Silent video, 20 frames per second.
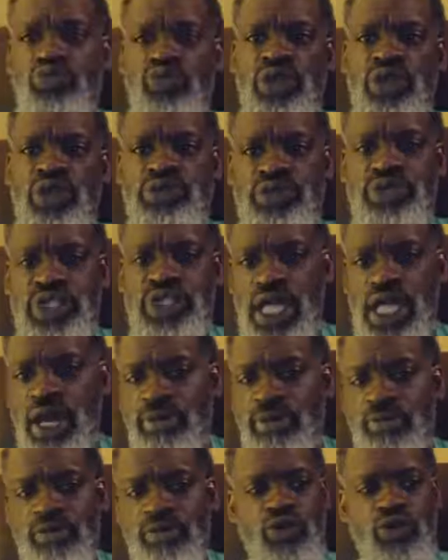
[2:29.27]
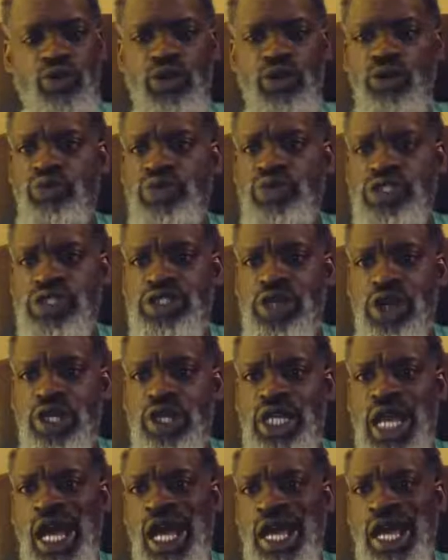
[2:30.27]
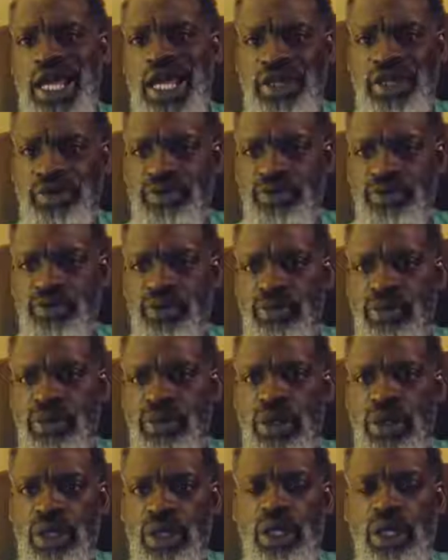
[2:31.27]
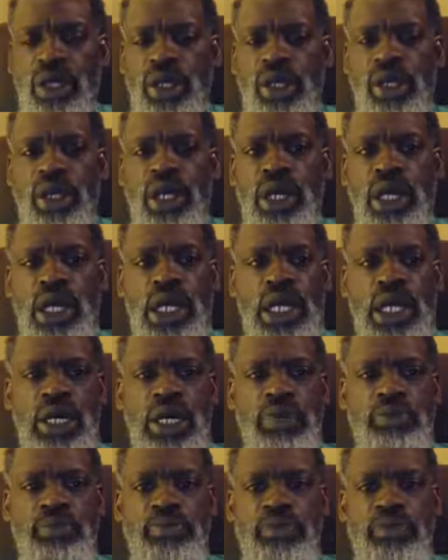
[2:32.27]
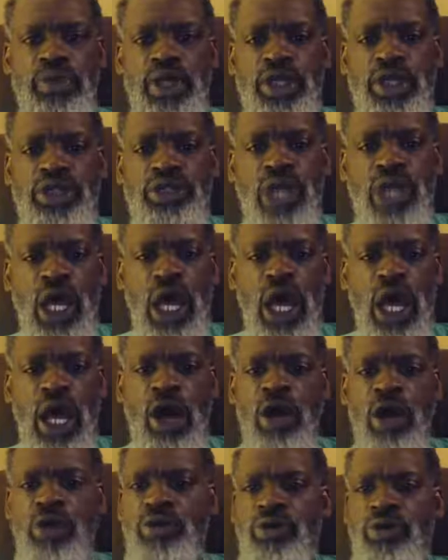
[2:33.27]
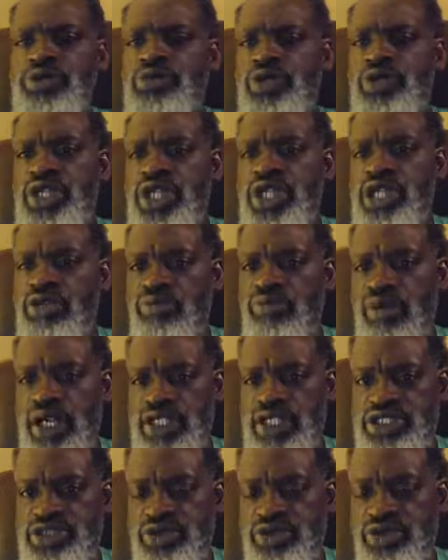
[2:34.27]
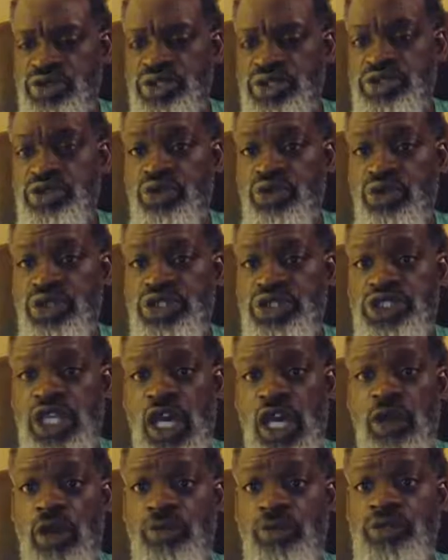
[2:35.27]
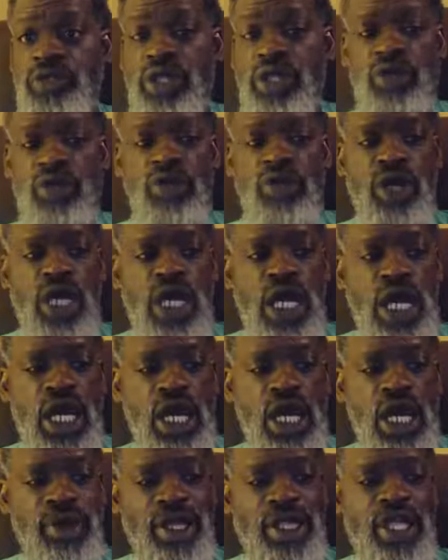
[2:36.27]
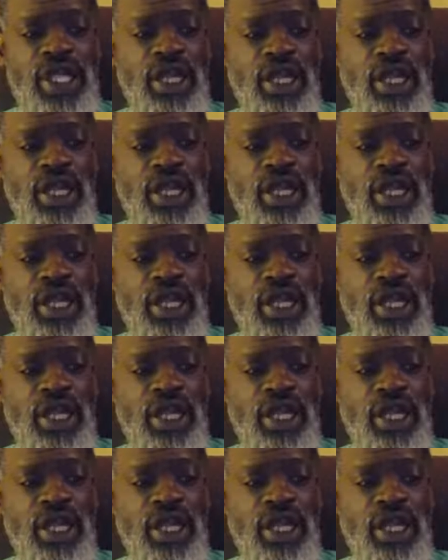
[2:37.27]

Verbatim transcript: we stop growing, we start dying. Um, so I always want to keep my short sword sharp. So um, I thank my